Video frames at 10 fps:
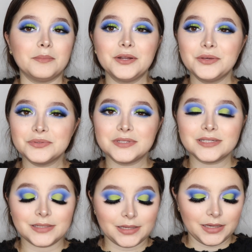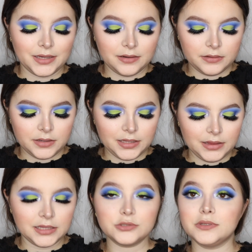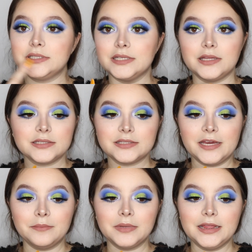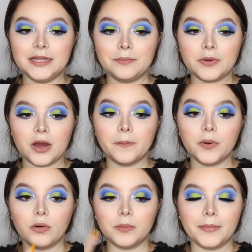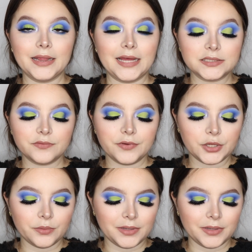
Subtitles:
I'm gonna use this again. I literally did the same lip combo on my last video,